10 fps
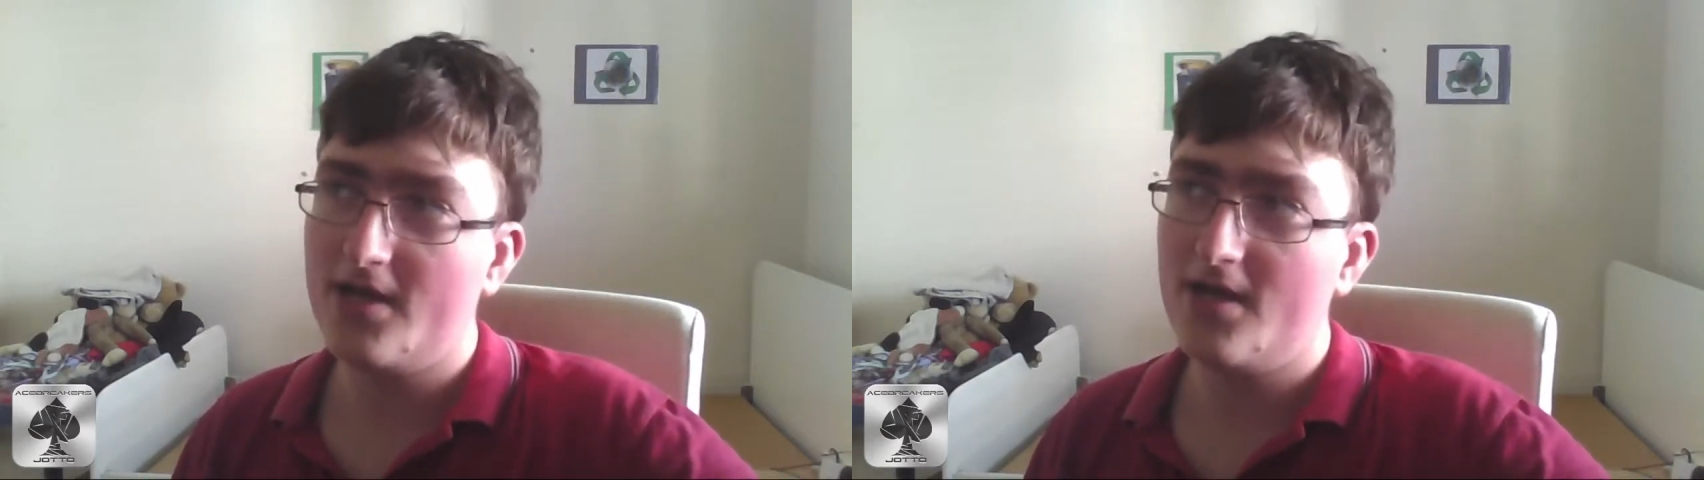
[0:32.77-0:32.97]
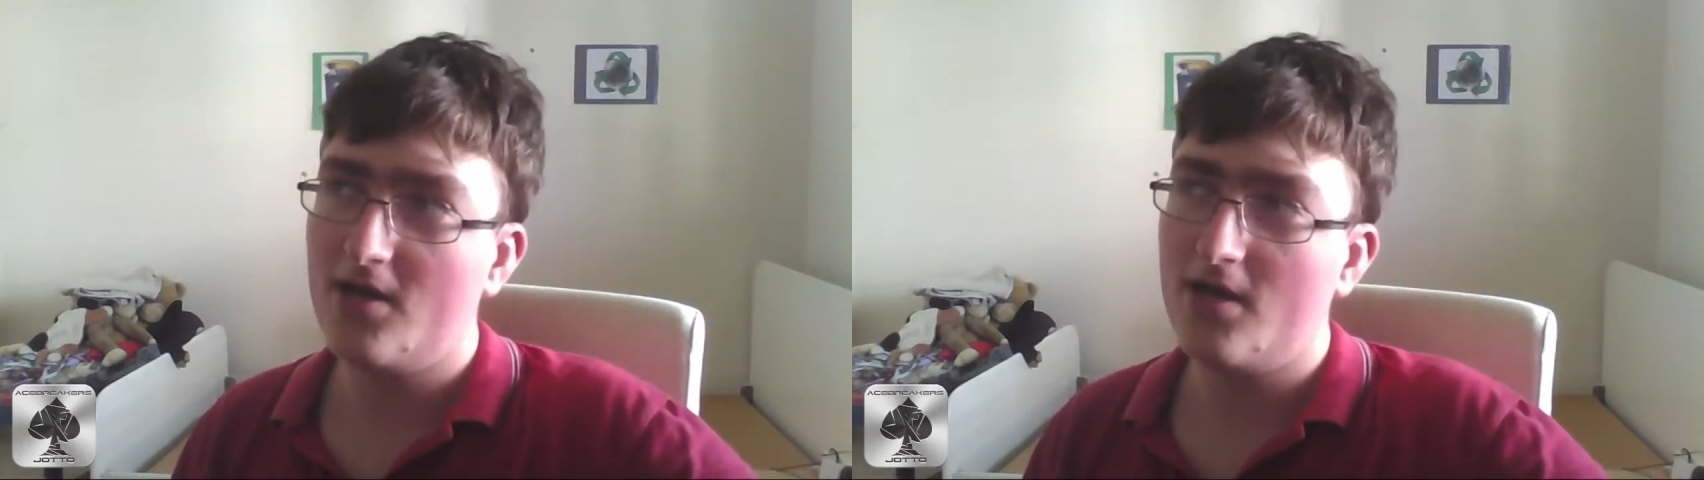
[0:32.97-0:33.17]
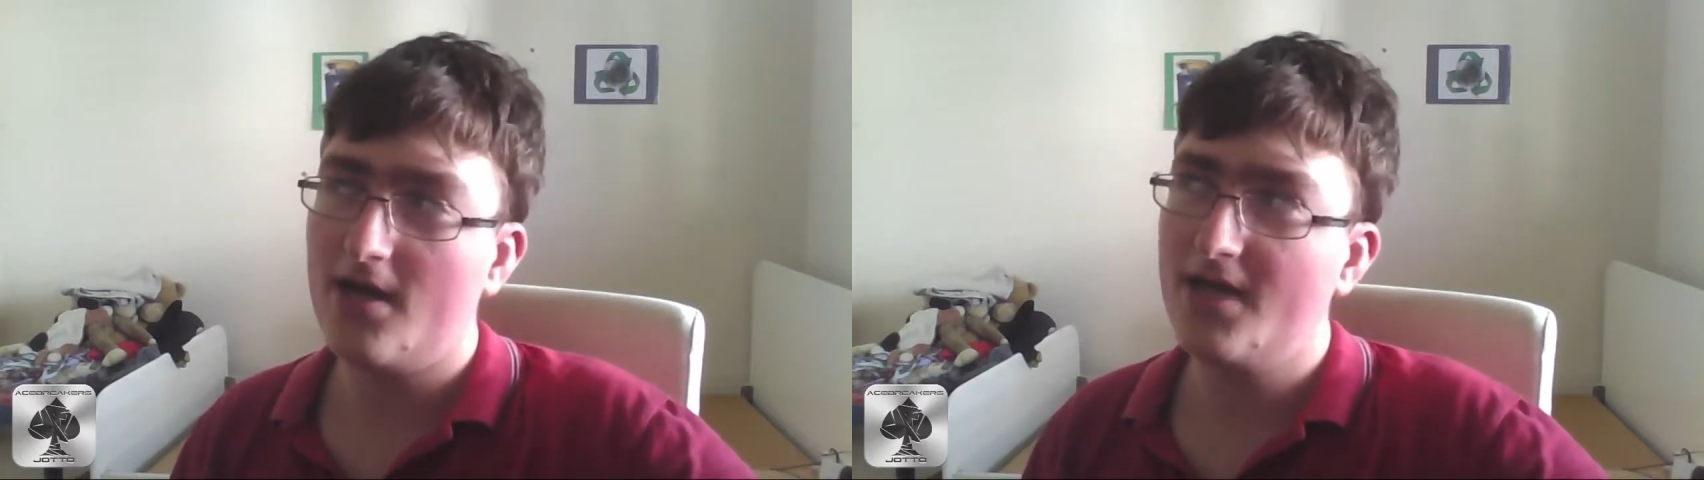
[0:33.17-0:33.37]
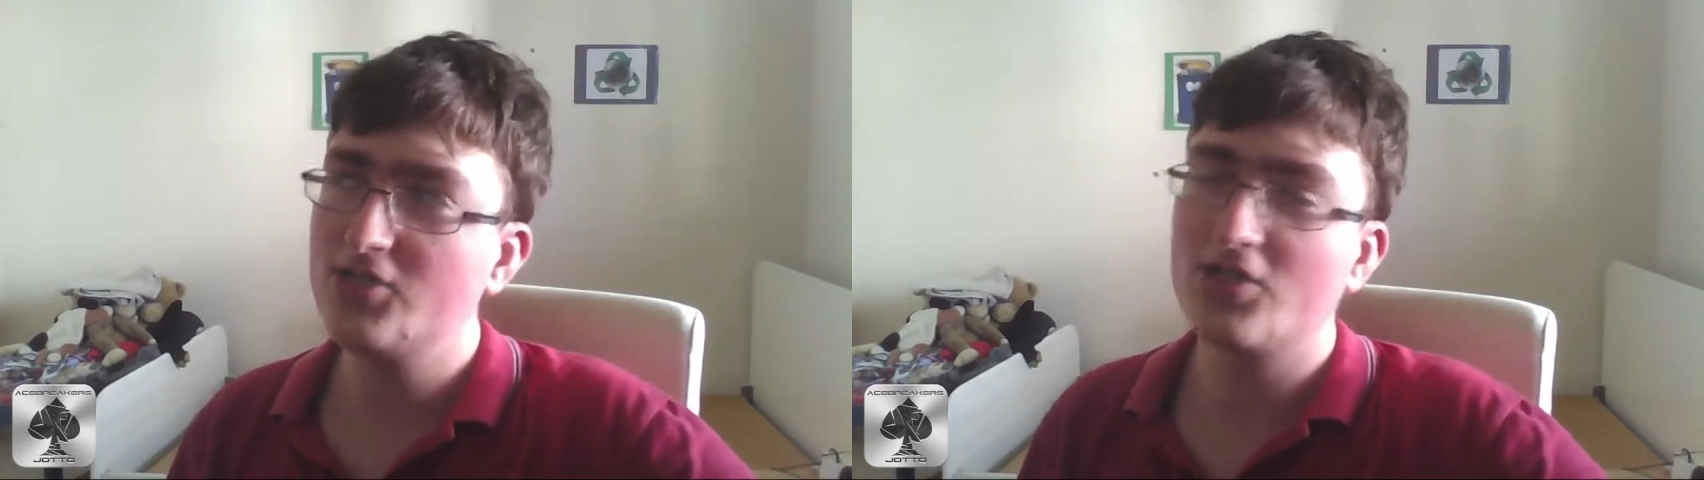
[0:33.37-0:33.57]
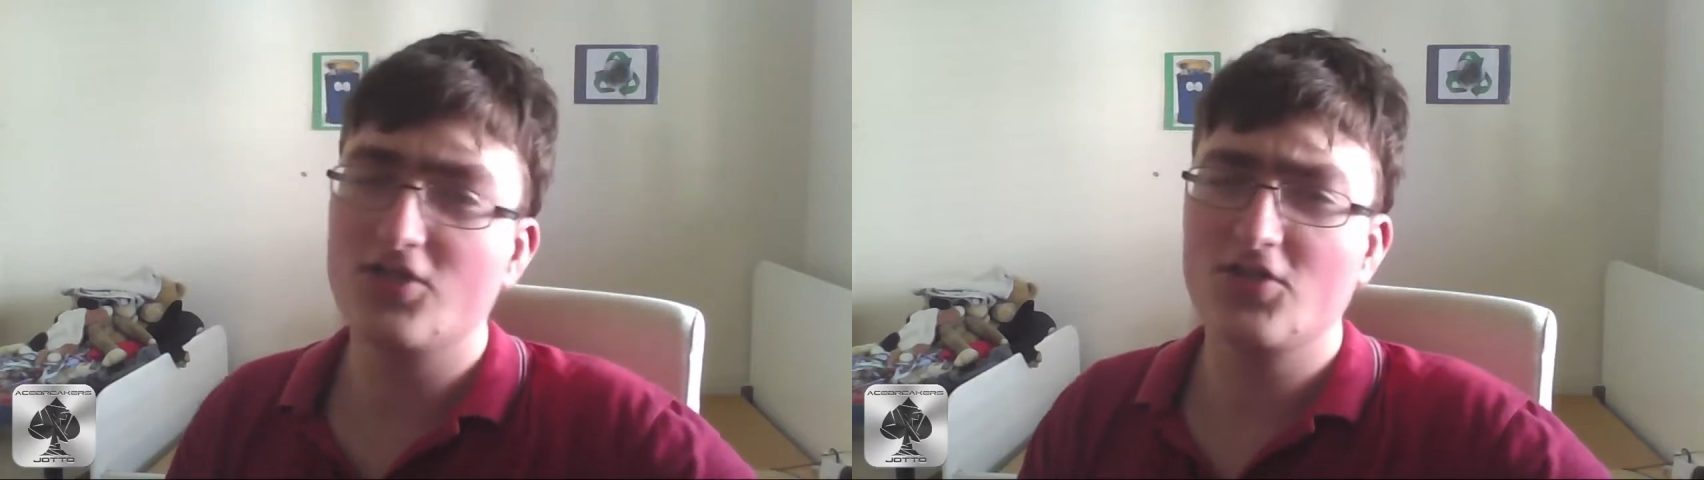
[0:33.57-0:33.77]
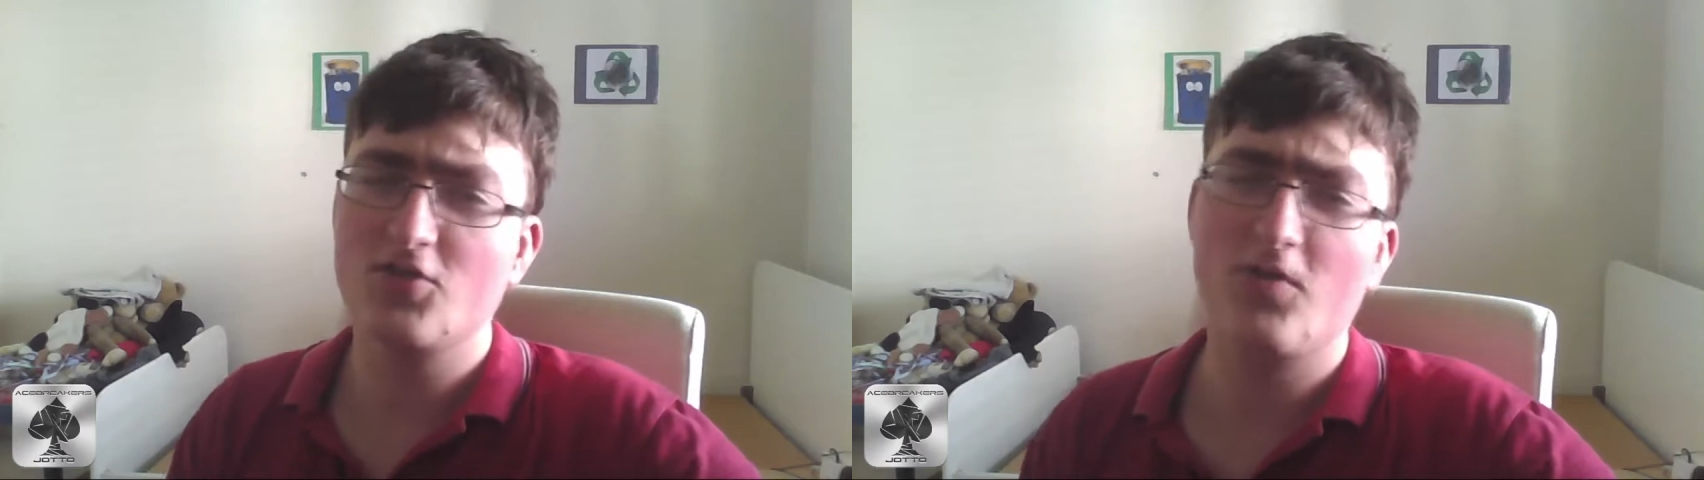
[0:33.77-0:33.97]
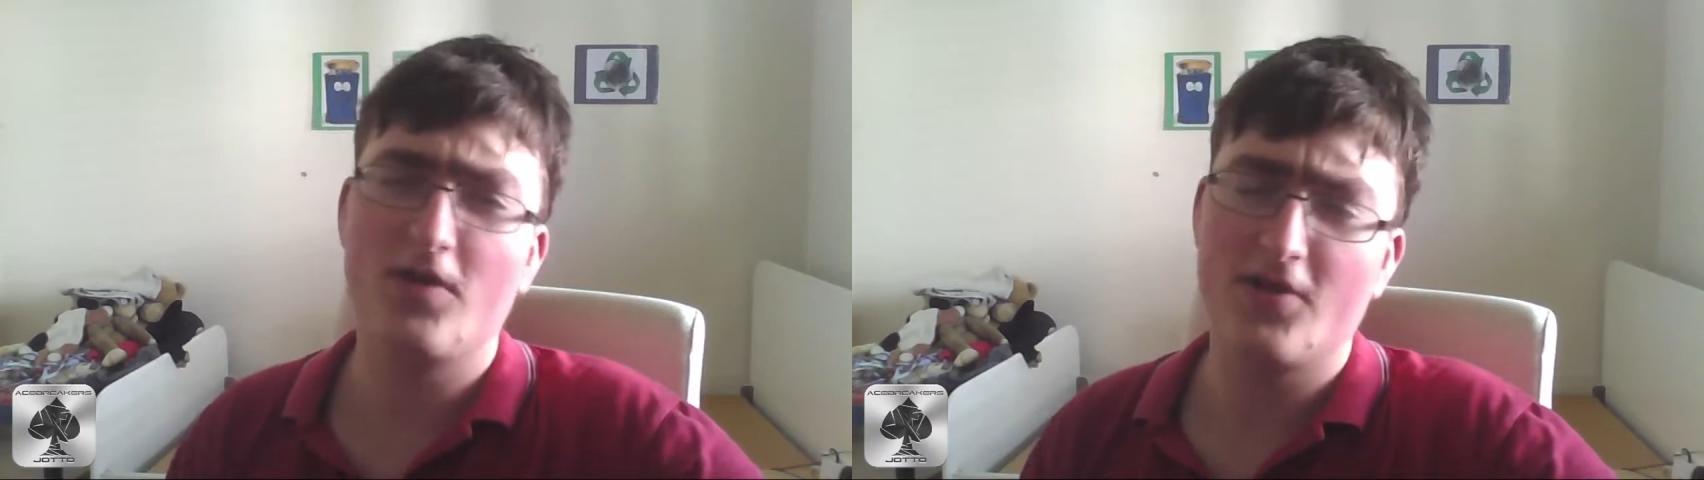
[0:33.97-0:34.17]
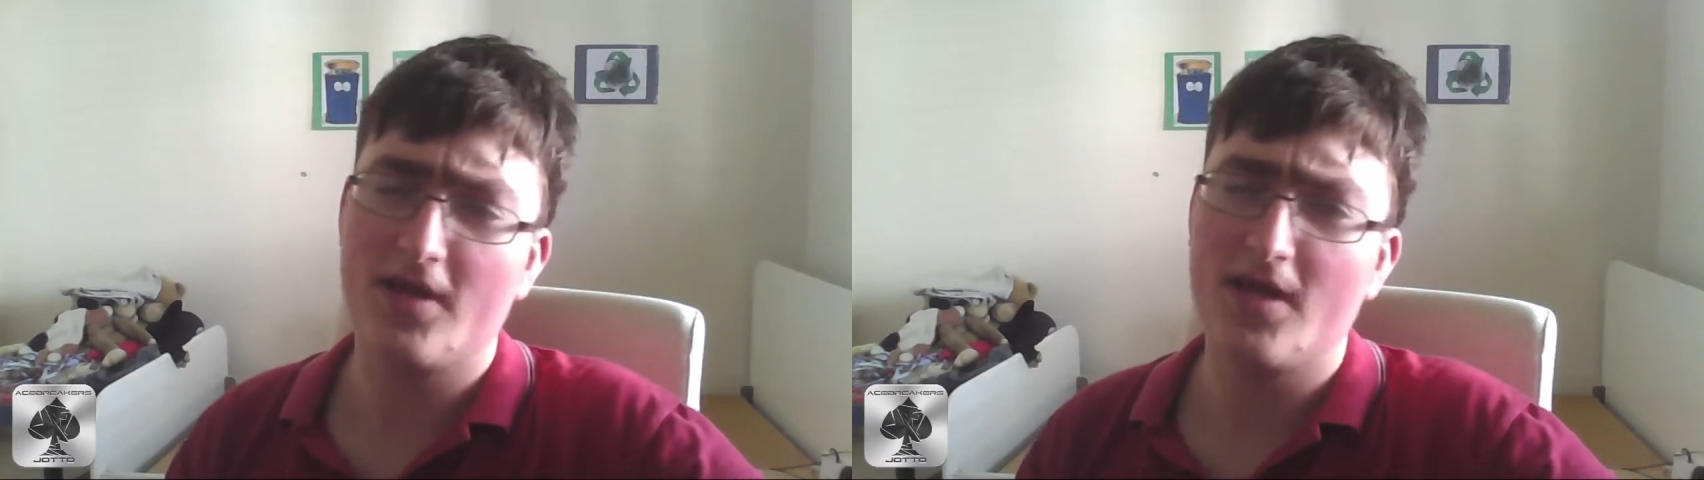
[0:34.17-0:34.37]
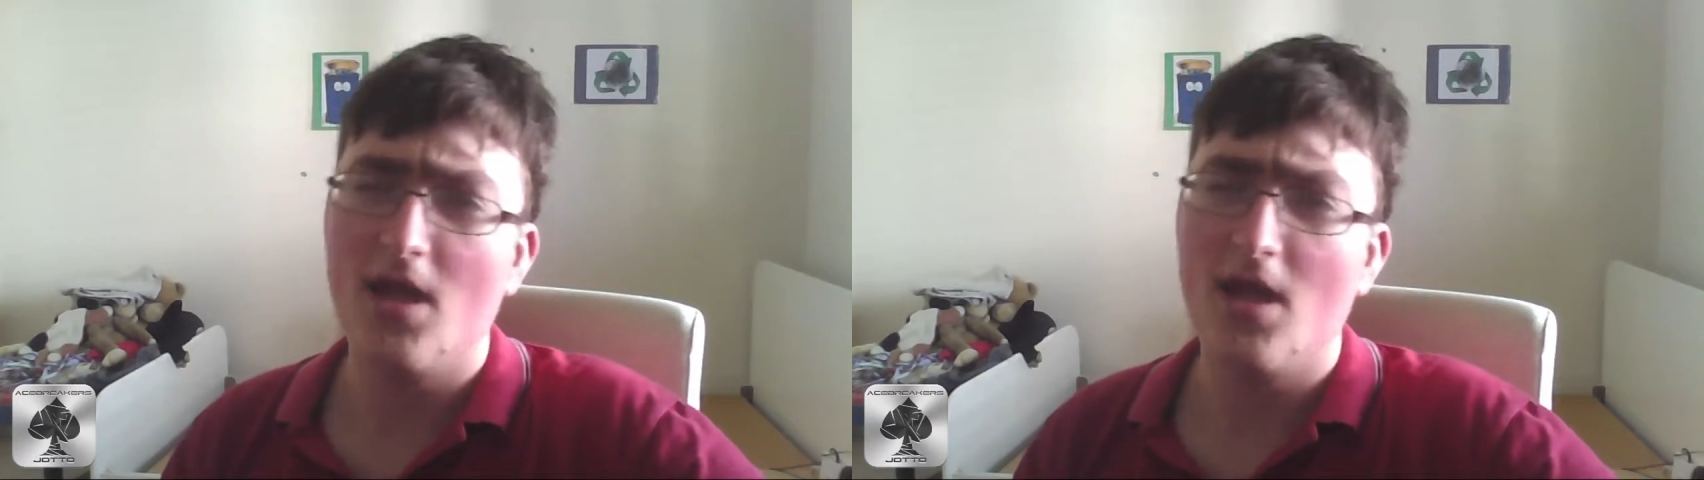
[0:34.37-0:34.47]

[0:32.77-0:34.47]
actually just a quick thing,